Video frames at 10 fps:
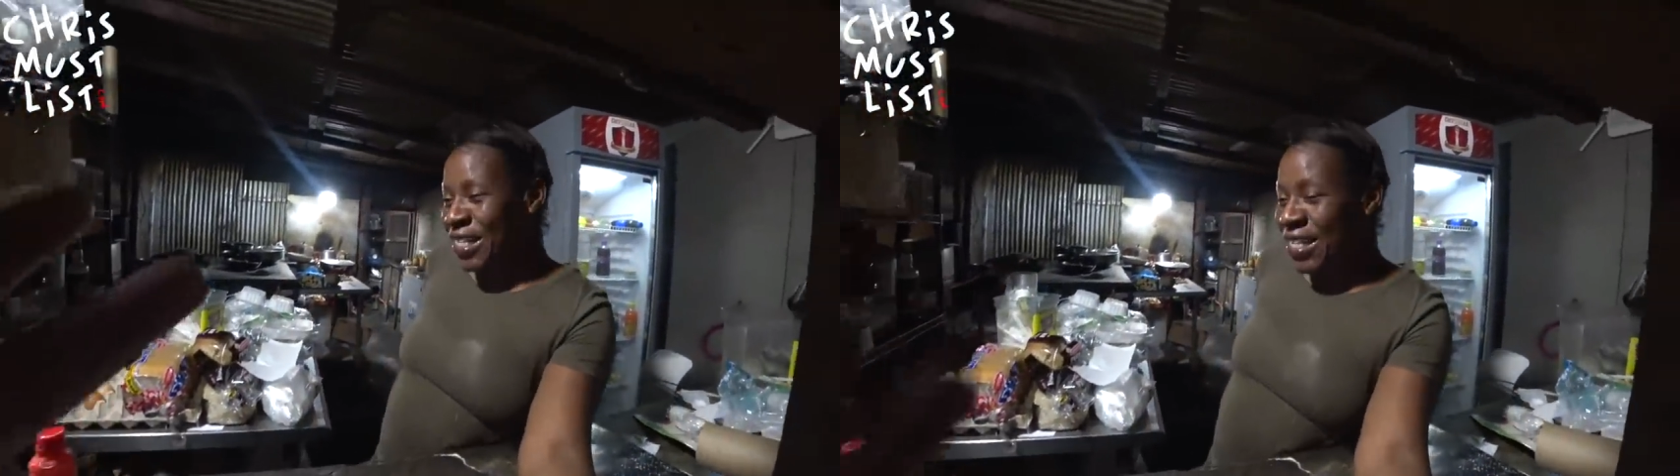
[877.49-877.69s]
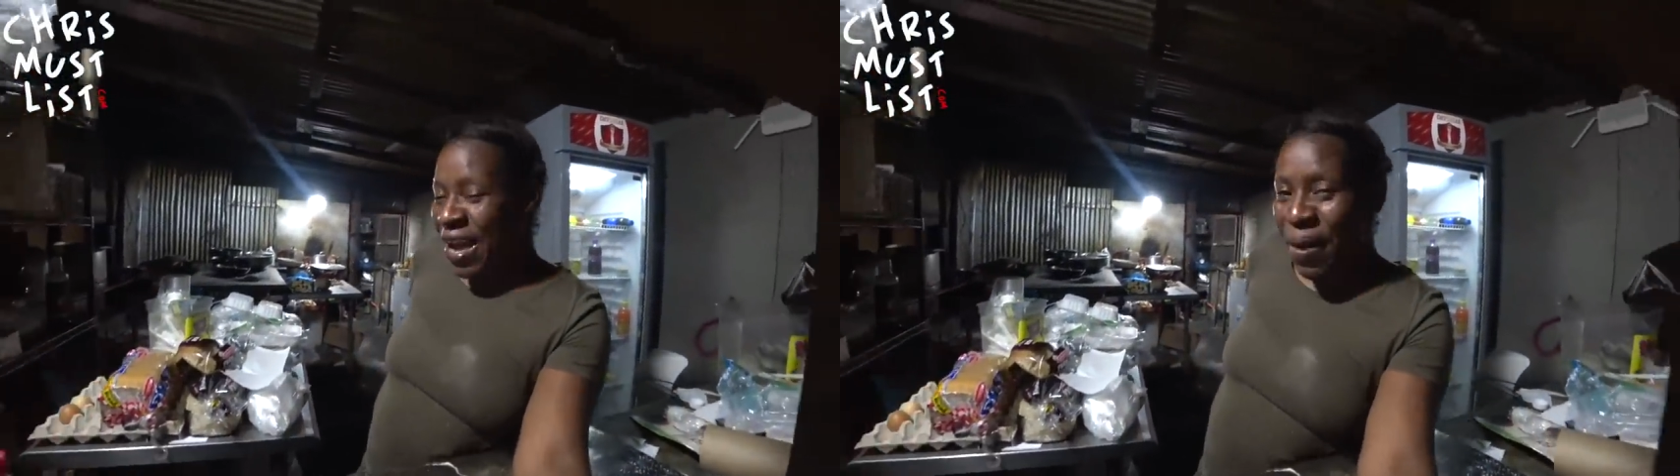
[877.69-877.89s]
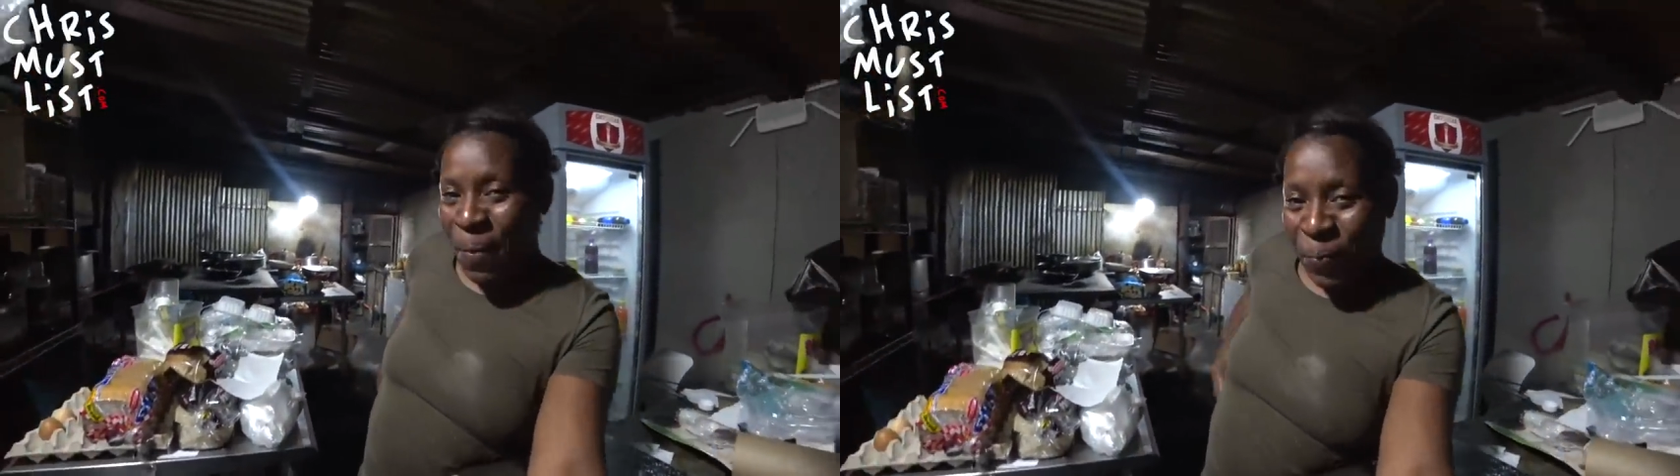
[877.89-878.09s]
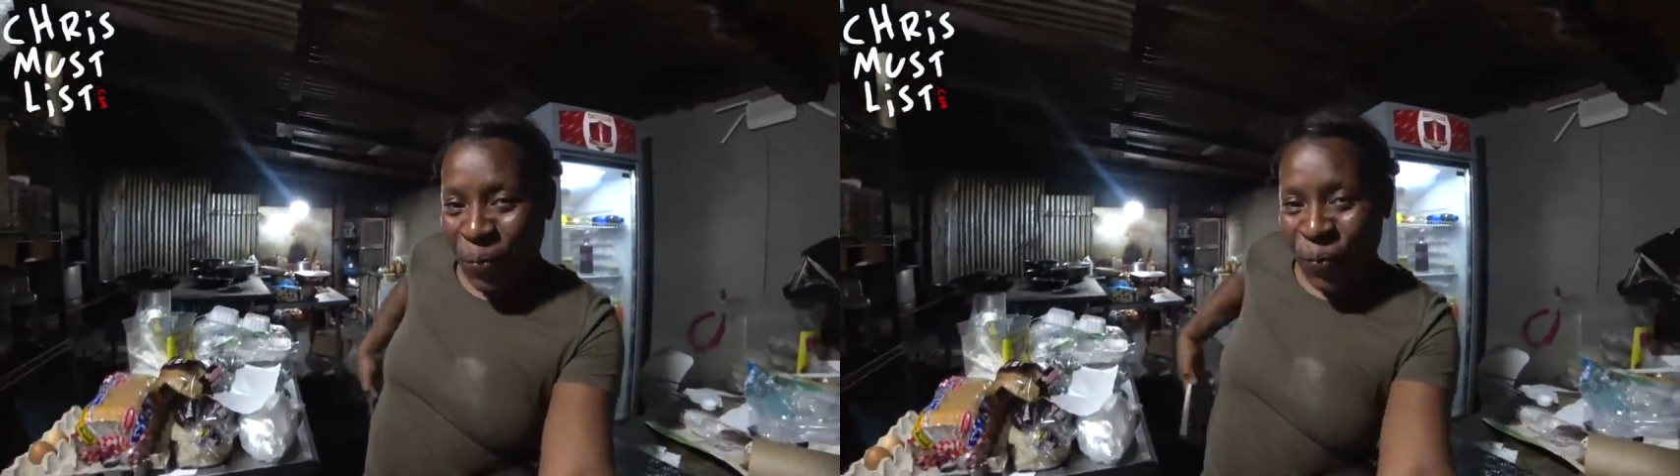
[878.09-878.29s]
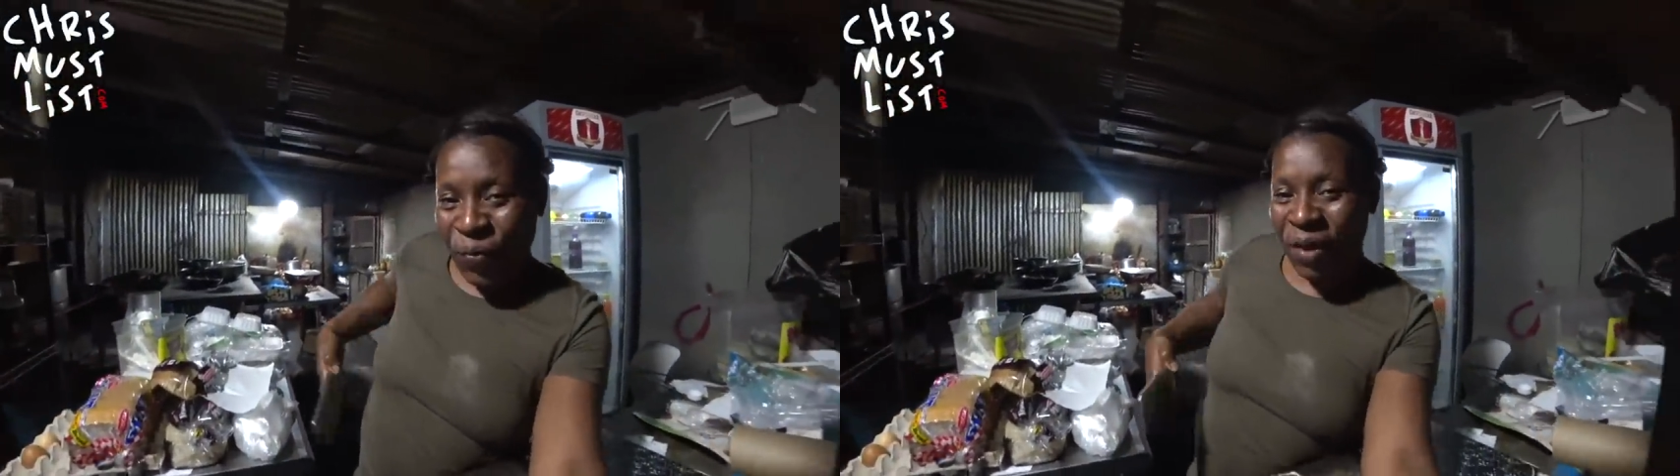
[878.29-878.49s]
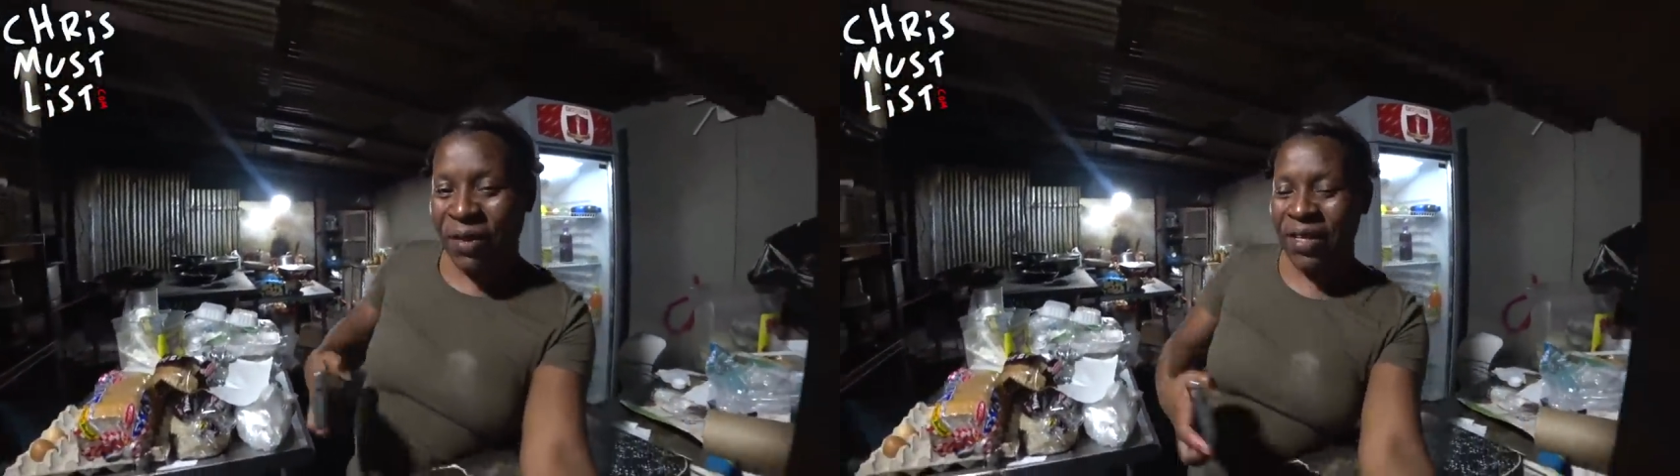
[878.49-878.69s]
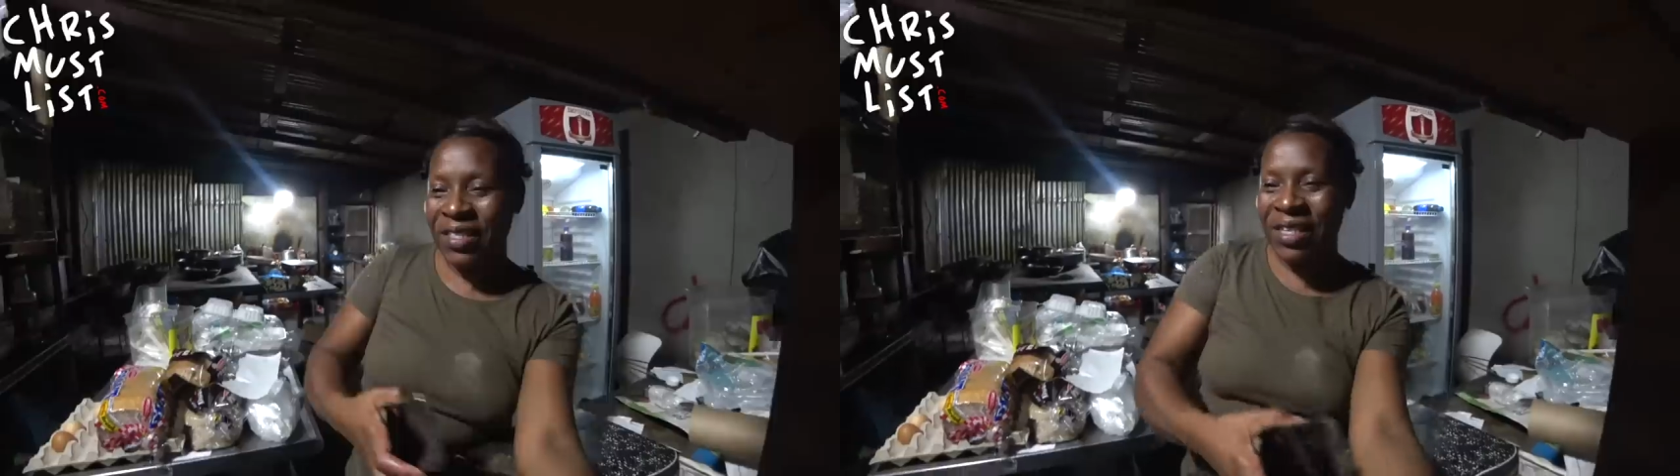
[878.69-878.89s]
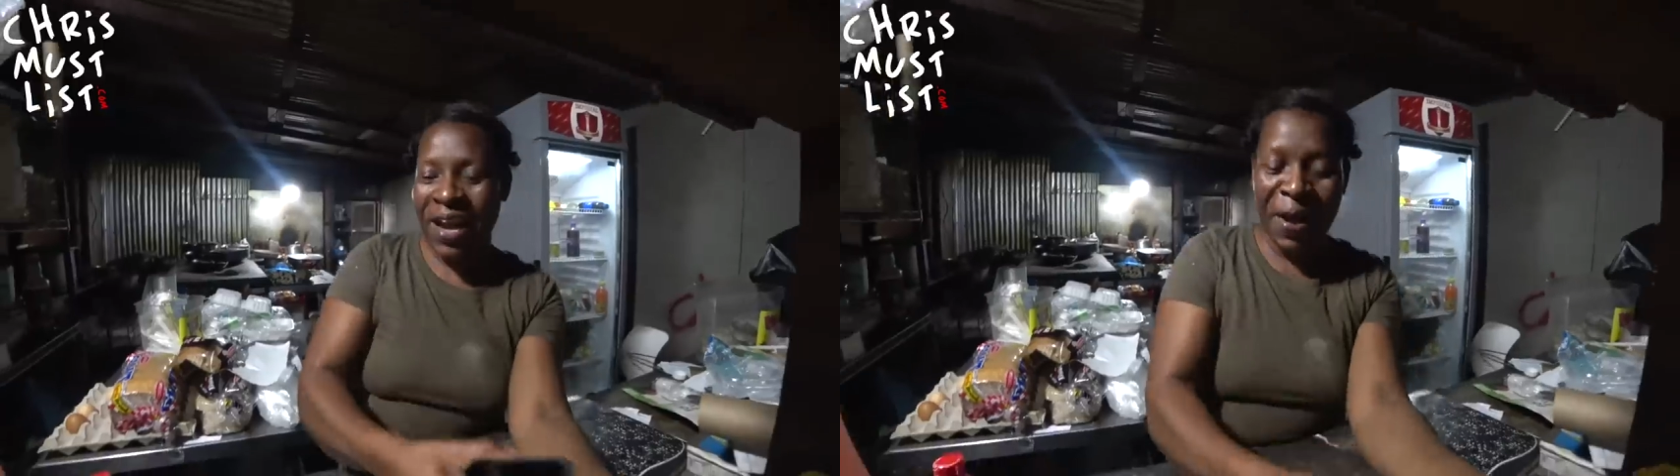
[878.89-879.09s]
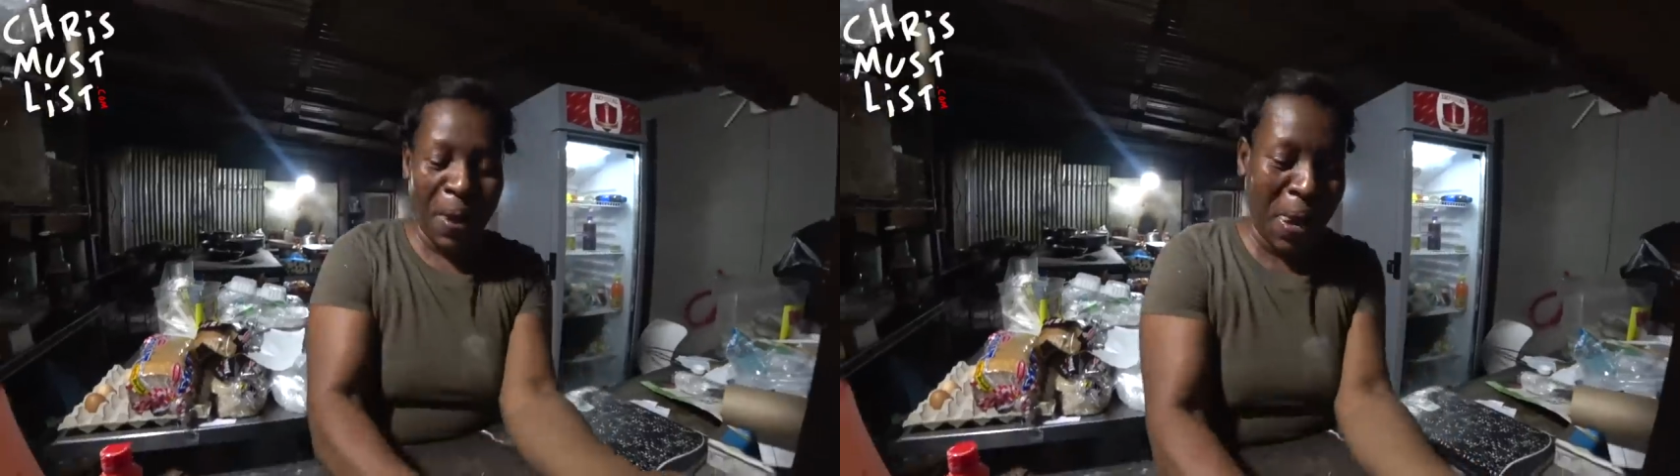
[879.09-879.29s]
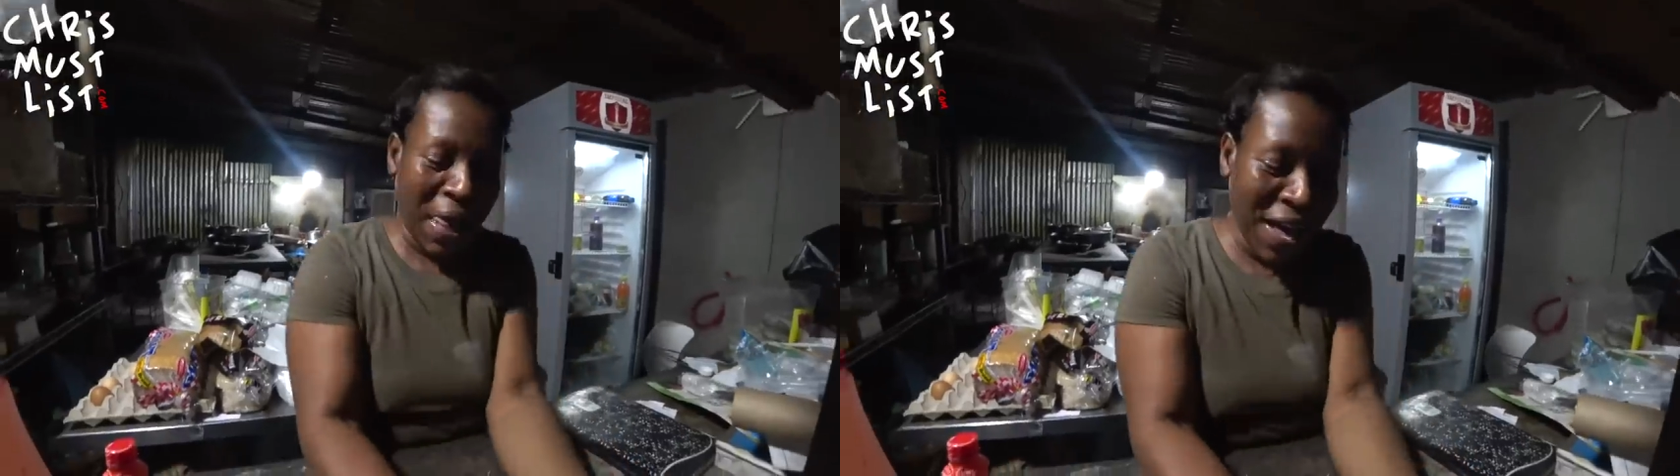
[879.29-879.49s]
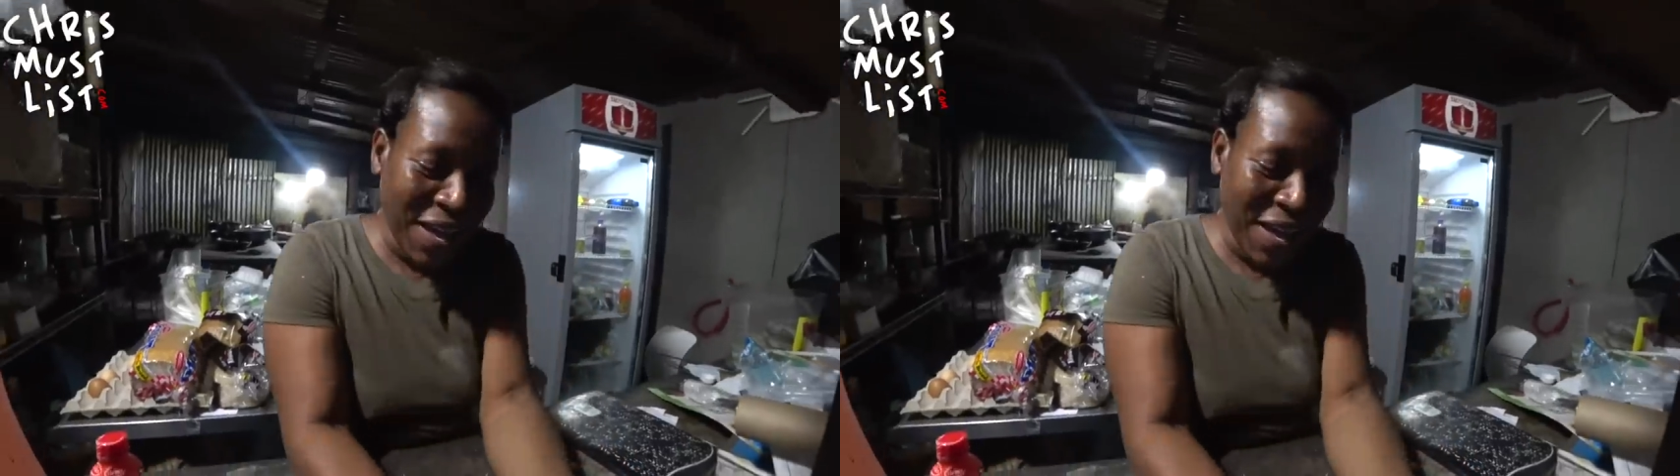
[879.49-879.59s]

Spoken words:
7 million people will watch this.